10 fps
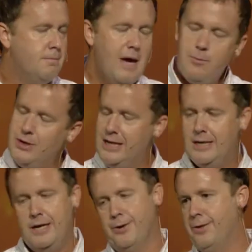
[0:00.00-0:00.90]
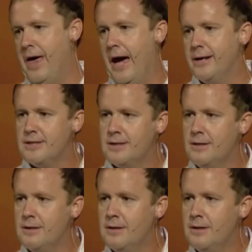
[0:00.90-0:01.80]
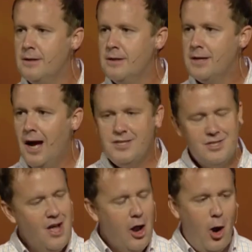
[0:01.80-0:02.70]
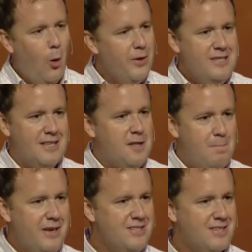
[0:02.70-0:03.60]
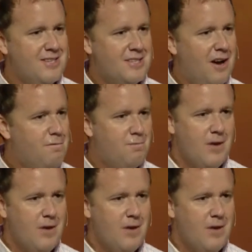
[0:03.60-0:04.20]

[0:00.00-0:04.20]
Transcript: And we need to hear that. God's not always in the business of